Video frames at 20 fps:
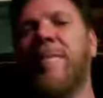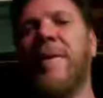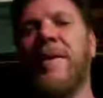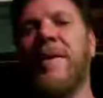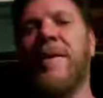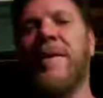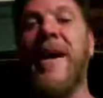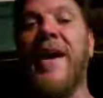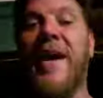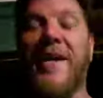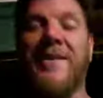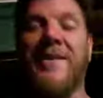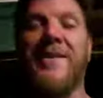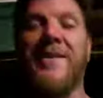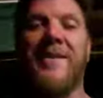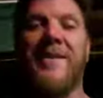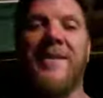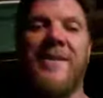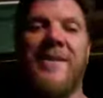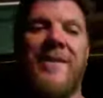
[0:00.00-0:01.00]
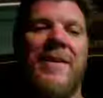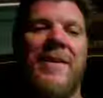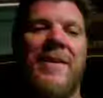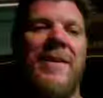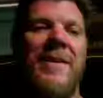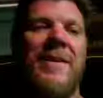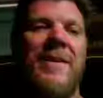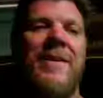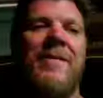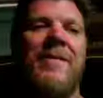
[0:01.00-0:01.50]
Yet,
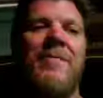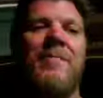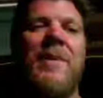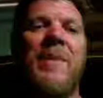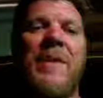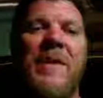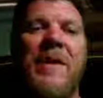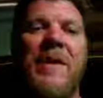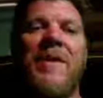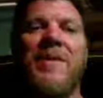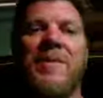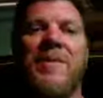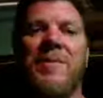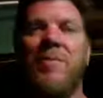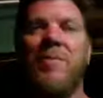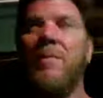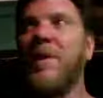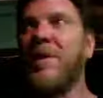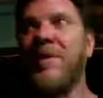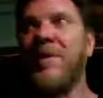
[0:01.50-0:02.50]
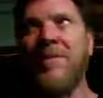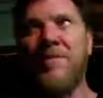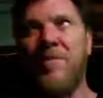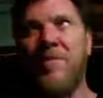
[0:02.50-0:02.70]
because millions